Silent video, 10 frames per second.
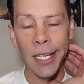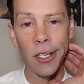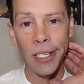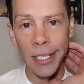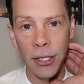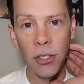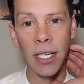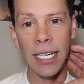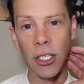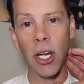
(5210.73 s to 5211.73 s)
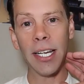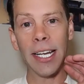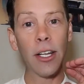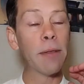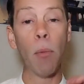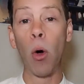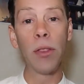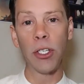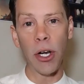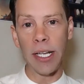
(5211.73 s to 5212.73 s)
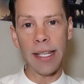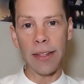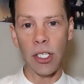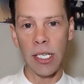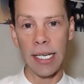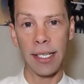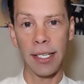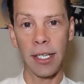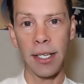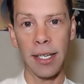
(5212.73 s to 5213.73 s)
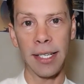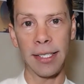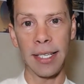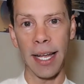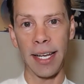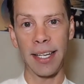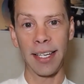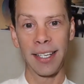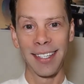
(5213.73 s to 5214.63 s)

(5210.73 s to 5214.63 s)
You literally and it's more than turning the other cheek. It's like,